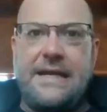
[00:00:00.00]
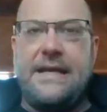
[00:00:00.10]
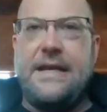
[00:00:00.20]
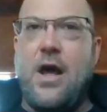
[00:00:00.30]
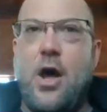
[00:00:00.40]

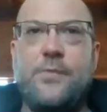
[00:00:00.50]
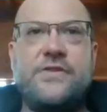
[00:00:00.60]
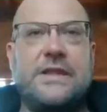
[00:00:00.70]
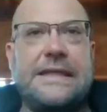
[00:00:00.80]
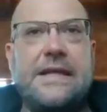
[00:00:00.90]
it
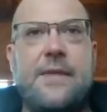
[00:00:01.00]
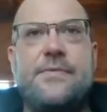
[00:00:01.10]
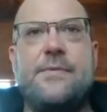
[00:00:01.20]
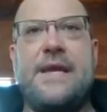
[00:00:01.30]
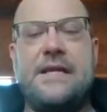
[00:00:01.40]
helps clean
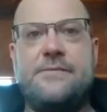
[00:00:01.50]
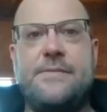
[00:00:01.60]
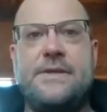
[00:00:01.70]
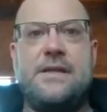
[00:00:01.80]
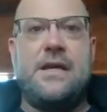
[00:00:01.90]
up the
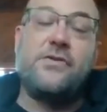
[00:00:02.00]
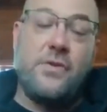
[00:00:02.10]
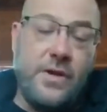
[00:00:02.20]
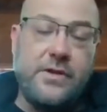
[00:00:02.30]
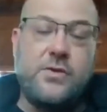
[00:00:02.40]
basement,
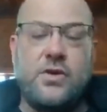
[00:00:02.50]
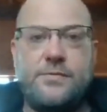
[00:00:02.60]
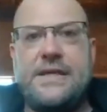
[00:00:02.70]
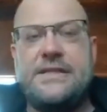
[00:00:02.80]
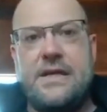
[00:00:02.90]
the crawl
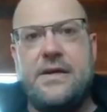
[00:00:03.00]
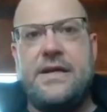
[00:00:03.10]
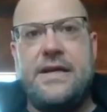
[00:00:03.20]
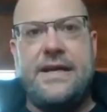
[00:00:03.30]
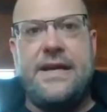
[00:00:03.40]
space
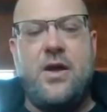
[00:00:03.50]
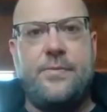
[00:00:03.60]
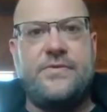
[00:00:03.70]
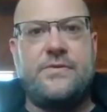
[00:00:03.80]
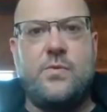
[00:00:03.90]
area, and
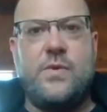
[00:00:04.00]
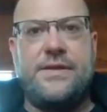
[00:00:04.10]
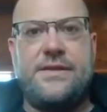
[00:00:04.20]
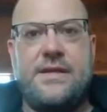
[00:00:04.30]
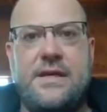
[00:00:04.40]
helps
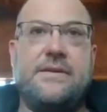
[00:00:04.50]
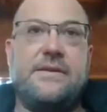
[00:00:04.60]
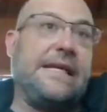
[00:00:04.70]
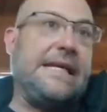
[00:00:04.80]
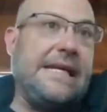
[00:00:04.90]
with
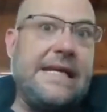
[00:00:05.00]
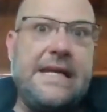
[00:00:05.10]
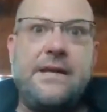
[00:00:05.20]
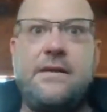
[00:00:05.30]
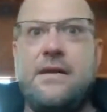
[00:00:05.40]
the
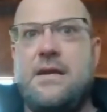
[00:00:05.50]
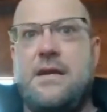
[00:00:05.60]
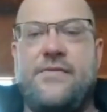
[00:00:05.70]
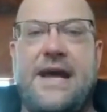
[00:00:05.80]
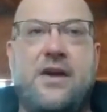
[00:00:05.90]
heating
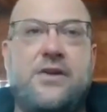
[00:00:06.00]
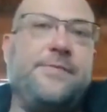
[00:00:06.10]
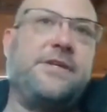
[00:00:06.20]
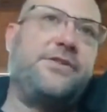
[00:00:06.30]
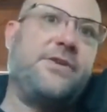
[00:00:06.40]
for the house,
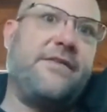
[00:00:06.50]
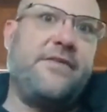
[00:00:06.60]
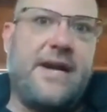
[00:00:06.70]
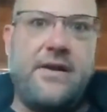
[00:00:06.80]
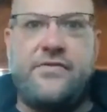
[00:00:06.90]
because you
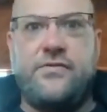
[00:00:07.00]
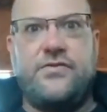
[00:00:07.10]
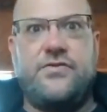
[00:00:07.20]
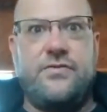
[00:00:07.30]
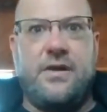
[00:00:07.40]
have your house
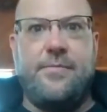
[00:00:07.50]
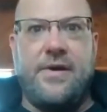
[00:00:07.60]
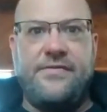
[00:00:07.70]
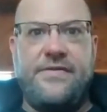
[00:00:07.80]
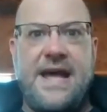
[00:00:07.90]

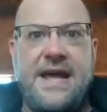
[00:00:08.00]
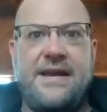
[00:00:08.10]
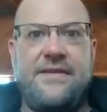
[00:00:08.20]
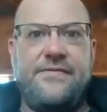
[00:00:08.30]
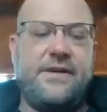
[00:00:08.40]
above that.
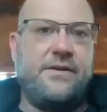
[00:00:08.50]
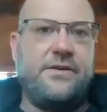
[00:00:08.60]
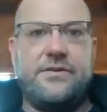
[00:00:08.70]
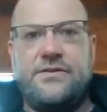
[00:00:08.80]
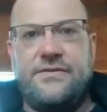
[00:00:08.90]
And if
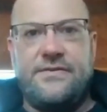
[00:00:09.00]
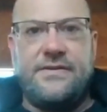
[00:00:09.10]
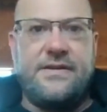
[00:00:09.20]
there's